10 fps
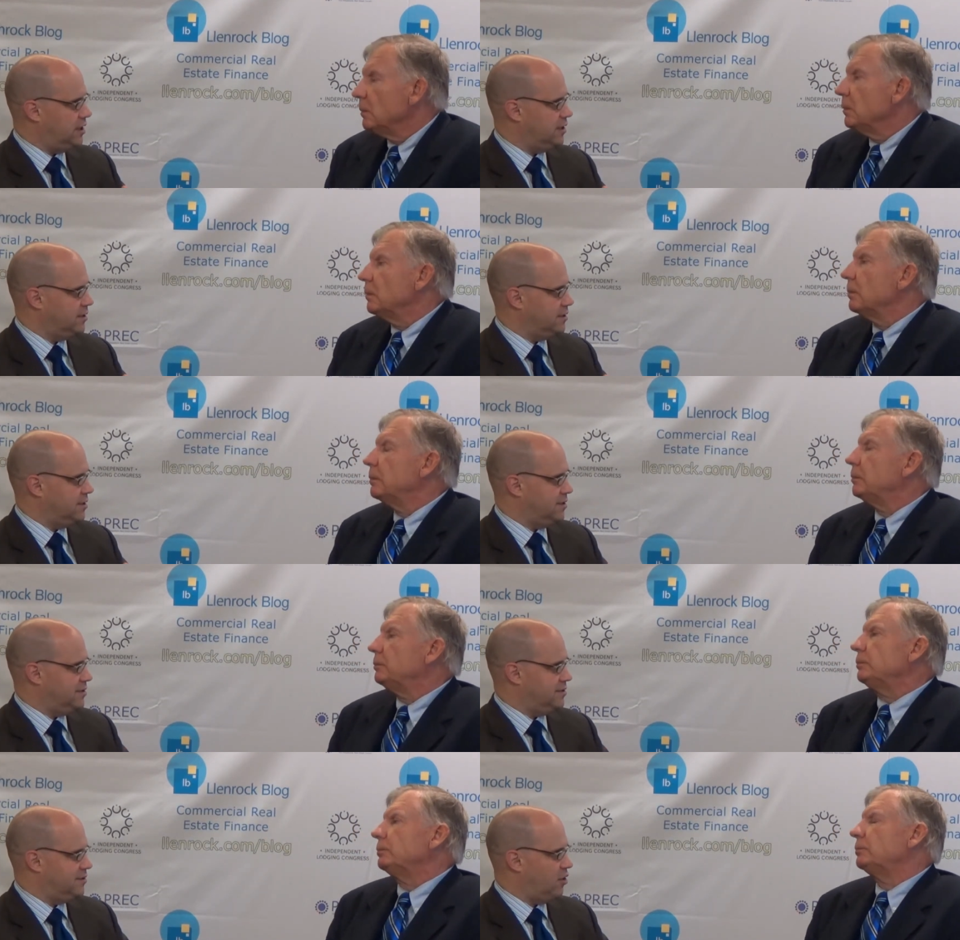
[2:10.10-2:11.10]
Speaker 1: you
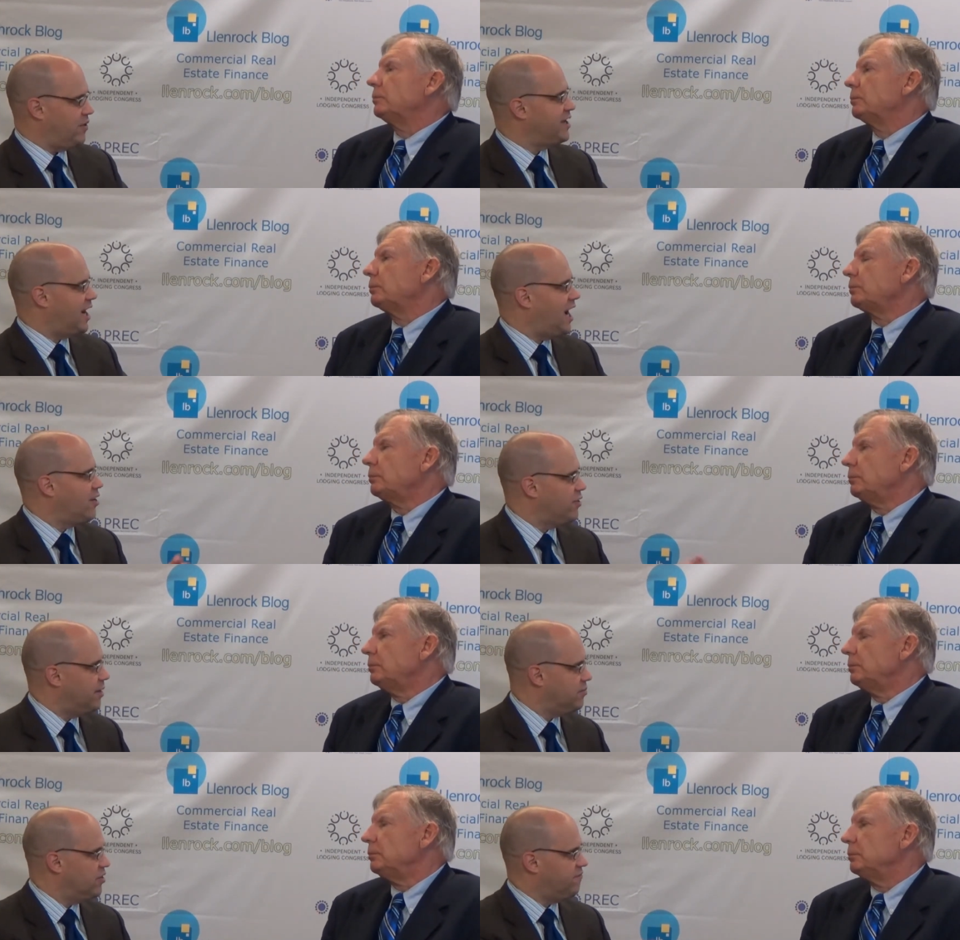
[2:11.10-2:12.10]
know, we can get a higher
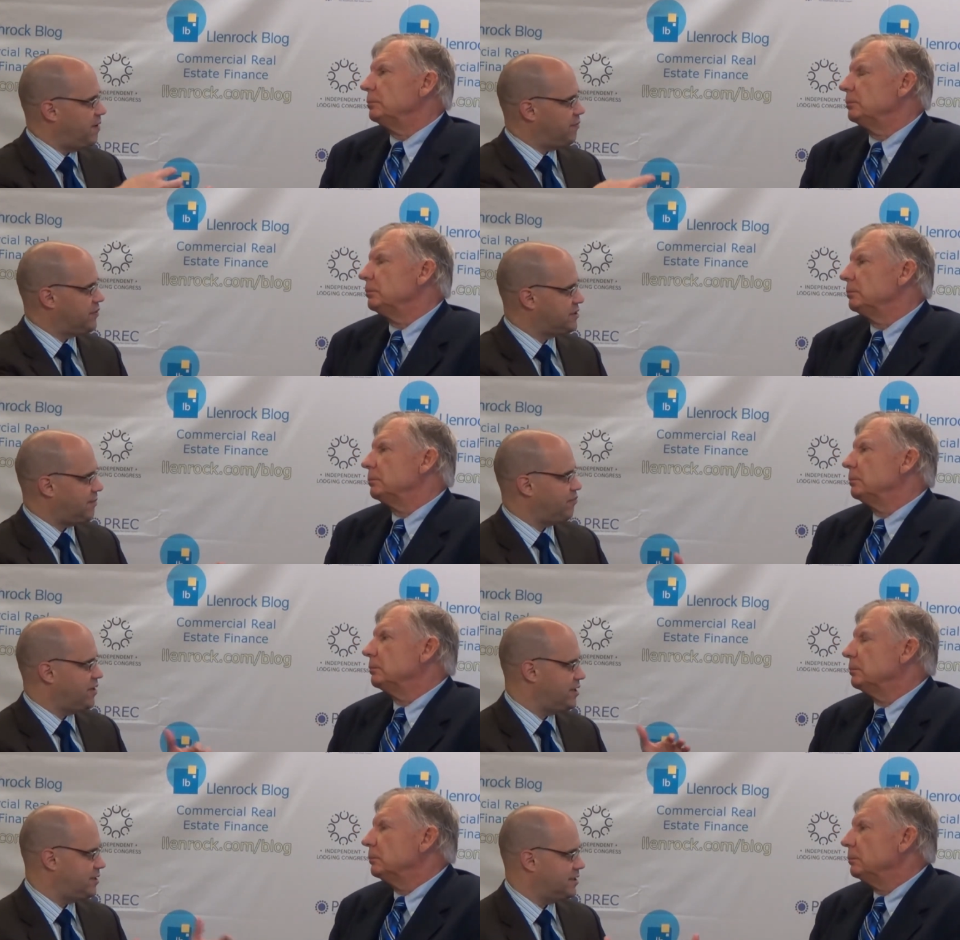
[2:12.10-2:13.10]
number if people are
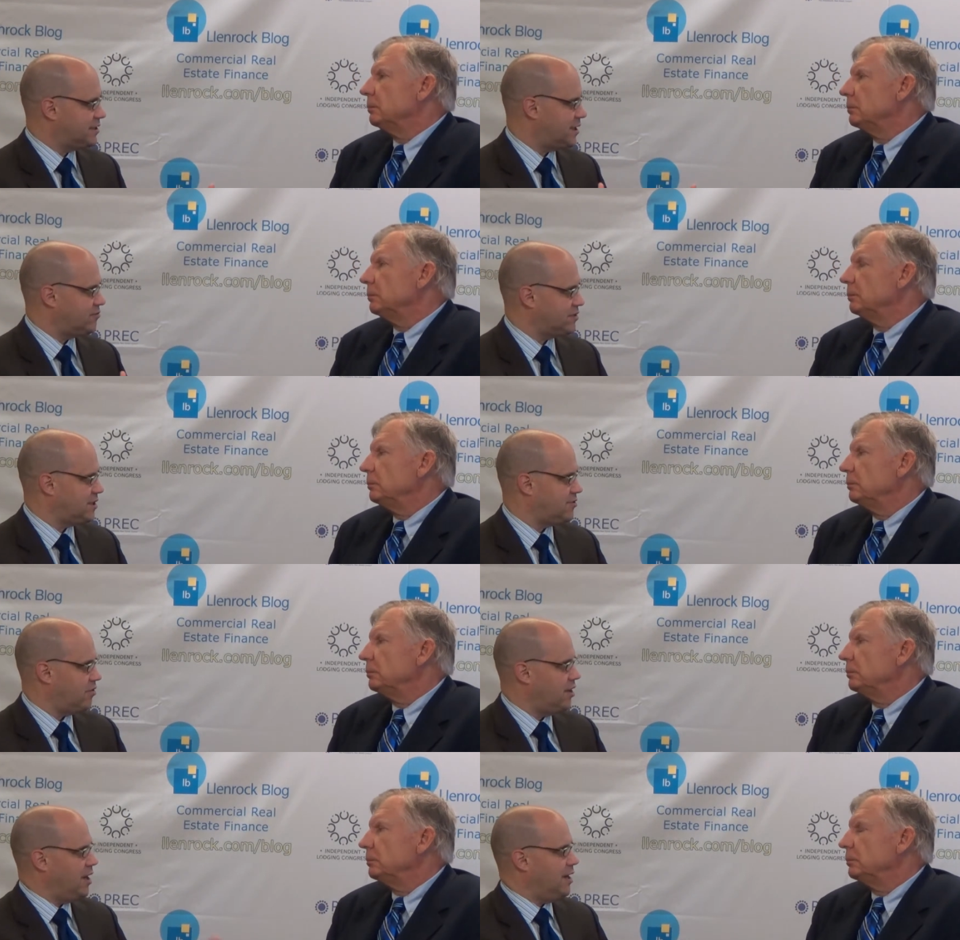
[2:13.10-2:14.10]
separated, et cetera, et
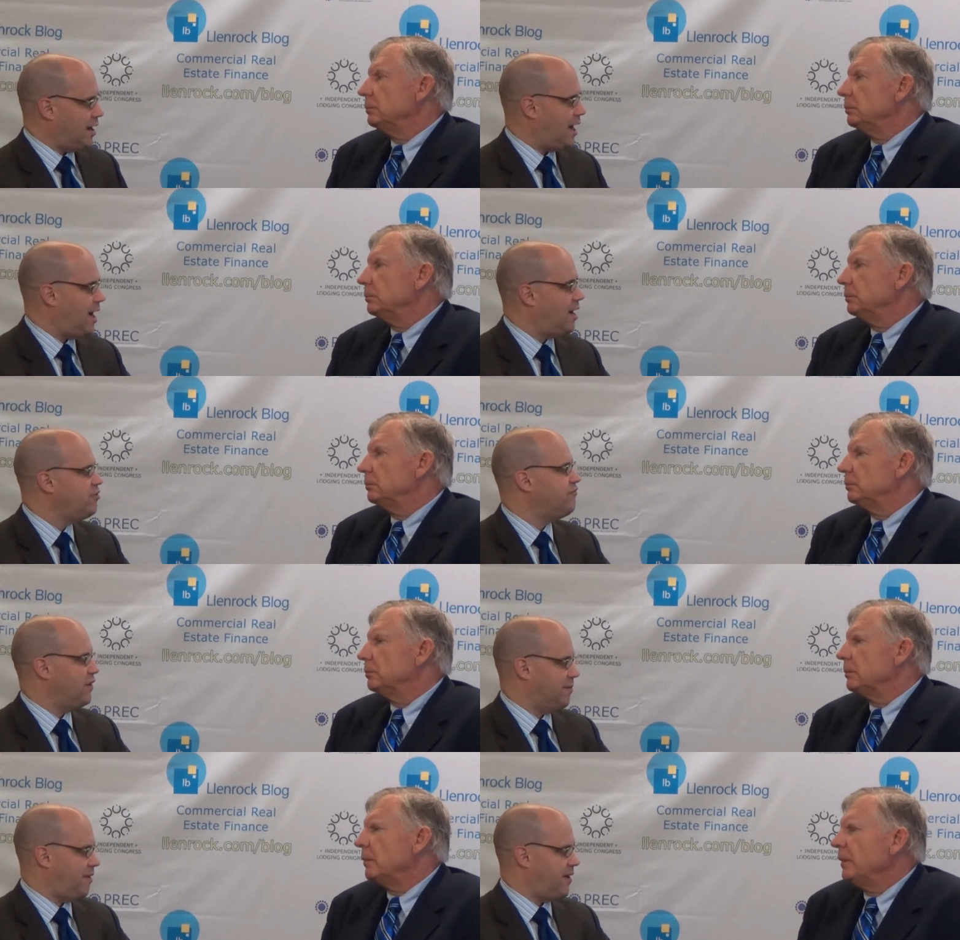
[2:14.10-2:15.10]
cetera. How do you
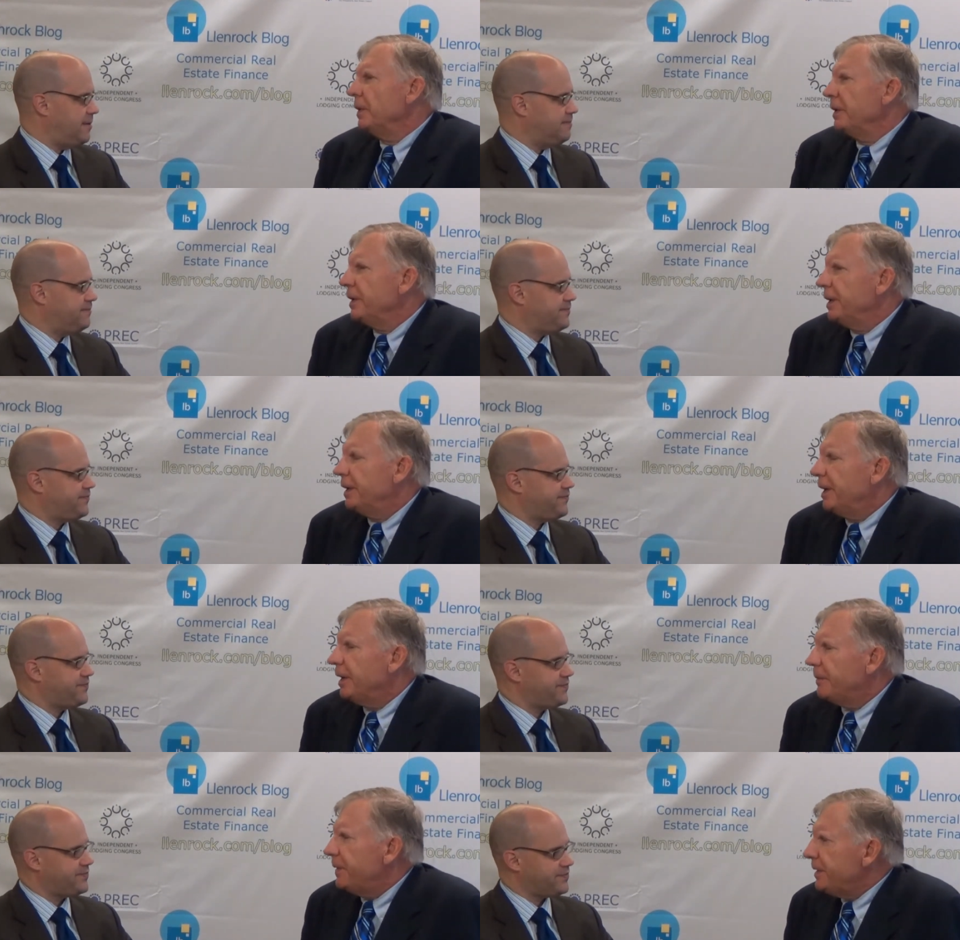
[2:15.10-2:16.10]
feel about that?
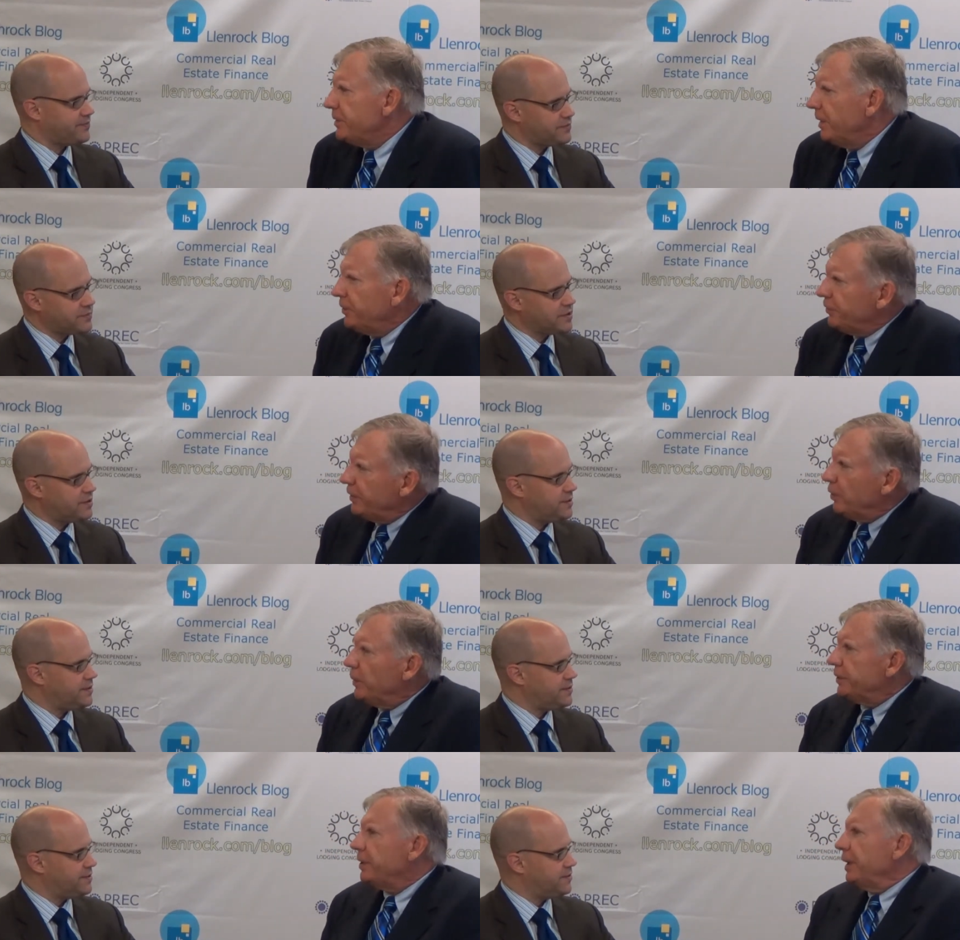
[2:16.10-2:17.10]
Speaker 2: Uh, that's an interesting
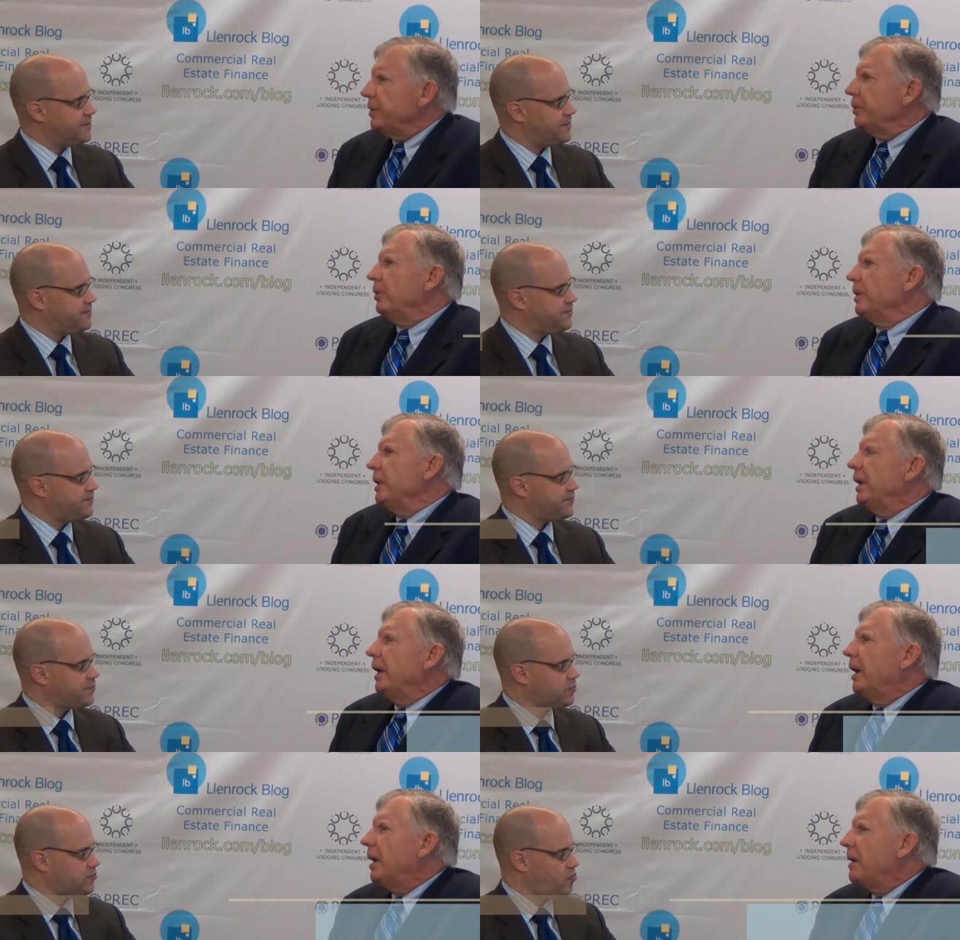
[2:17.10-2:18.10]
question, Andrew.
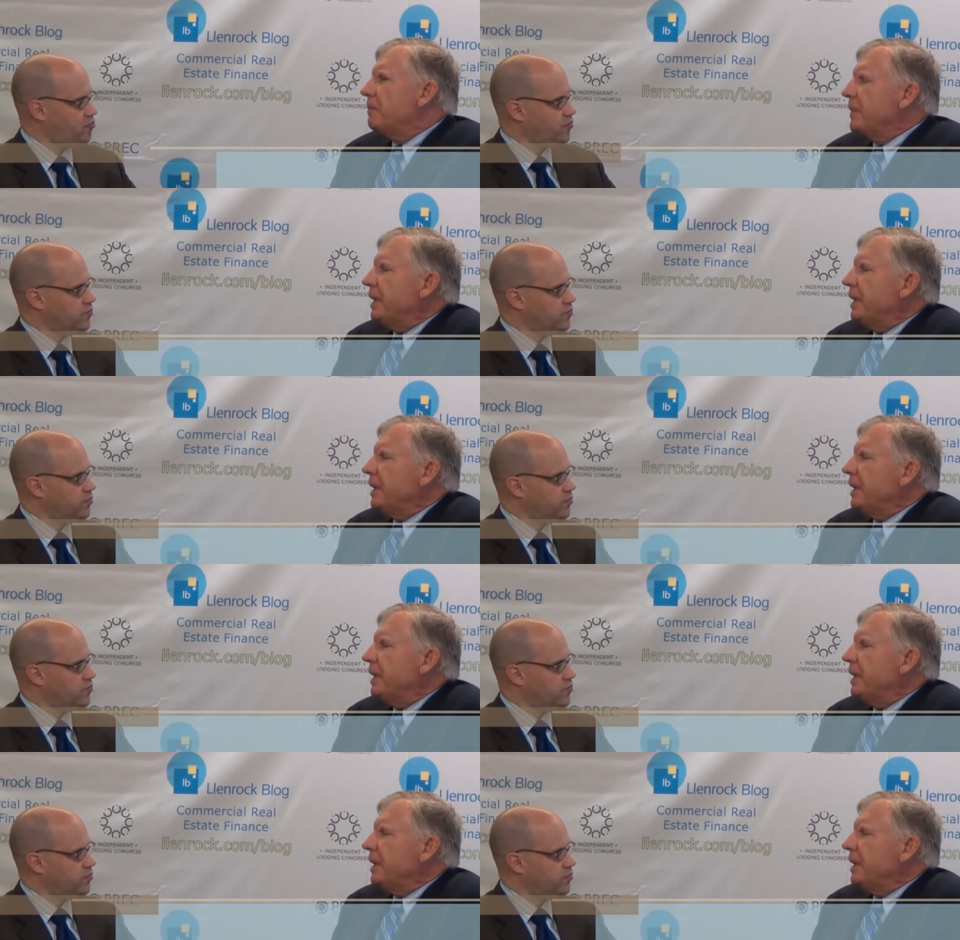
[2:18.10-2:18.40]
Um,